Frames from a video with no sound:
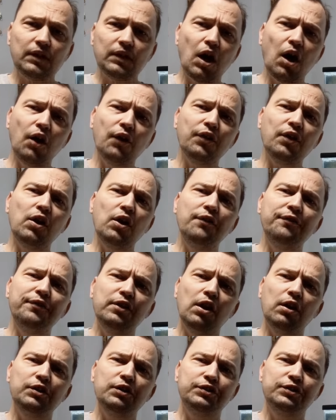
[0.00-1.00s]
Although if
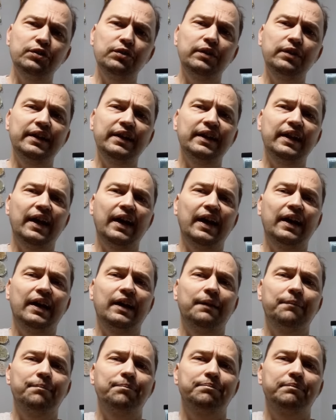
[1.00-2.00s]
you are doing
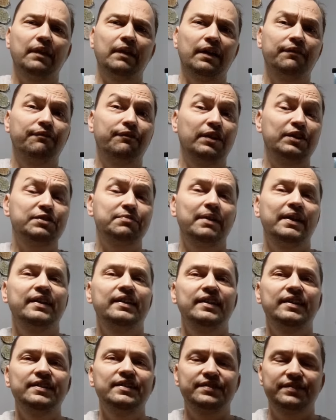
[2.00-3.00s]
fish
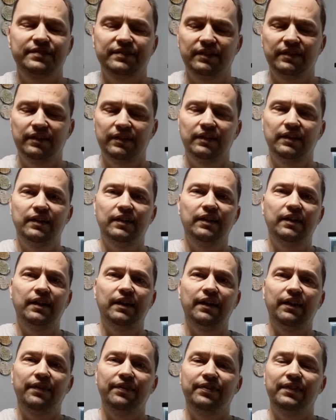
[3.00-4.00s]
maintenance,
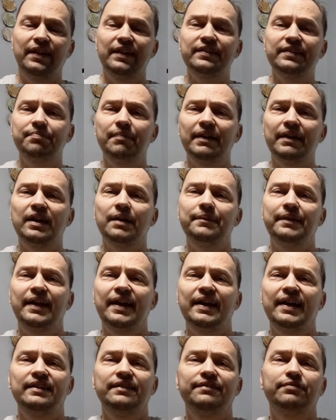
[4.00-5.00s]
this might come in
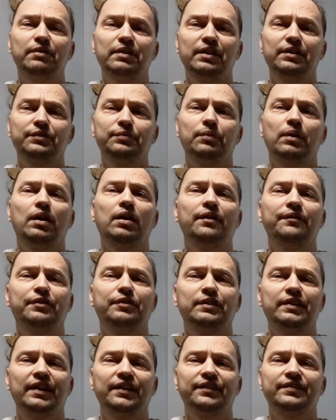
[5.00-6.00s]
handy for you as well. If you're
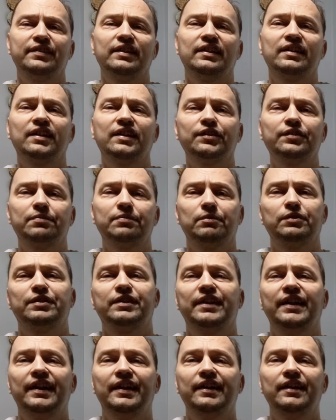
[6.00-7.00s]
testing a customer's
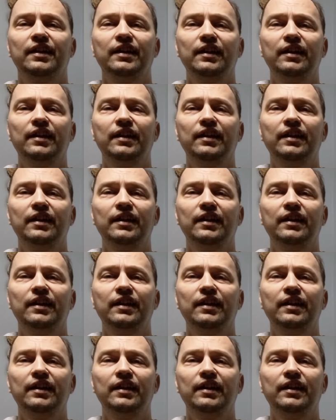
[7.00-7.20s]
kit,